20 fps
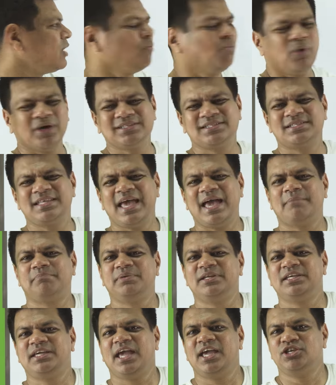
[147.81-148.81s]
what's the
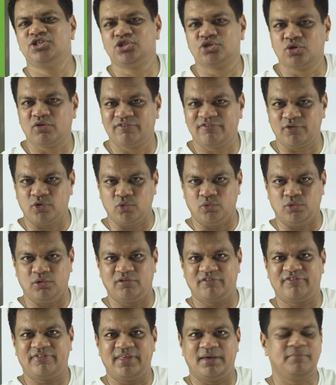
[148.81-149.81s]
application of all
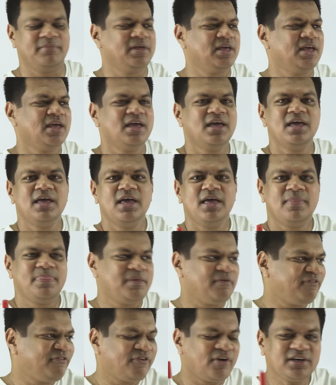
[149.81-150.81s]
of them?
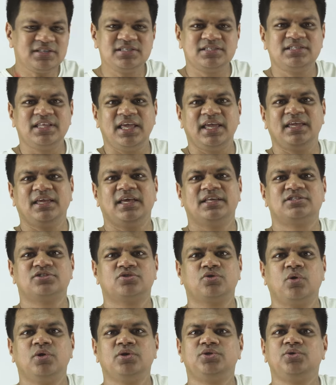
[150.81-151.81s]
The first thing, it's
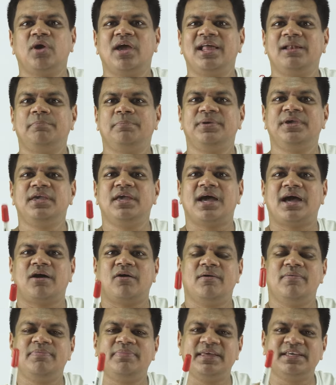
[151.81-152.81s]
going to help you
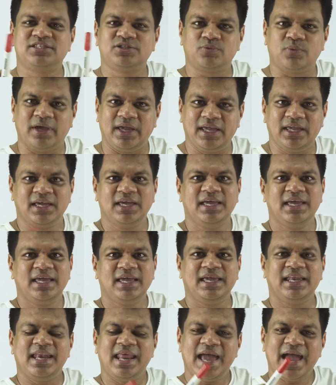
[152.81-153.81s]
out in this way.
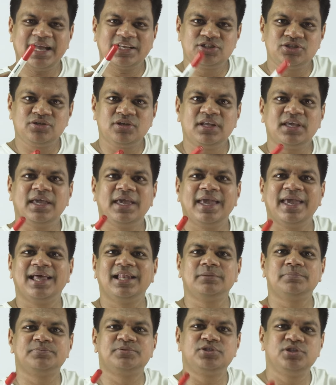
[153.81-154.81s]
It actually
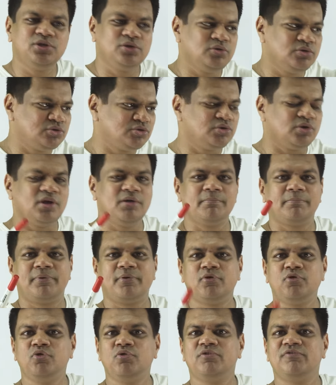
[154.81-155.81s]
helps you to
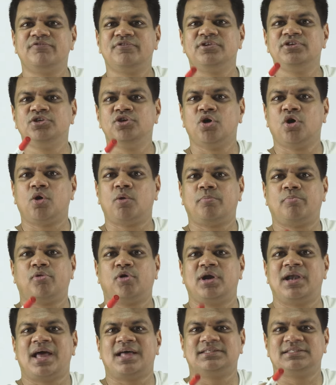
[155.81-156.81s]
improve your
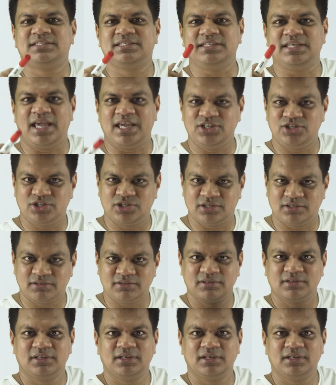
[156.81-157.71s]
pronunciation.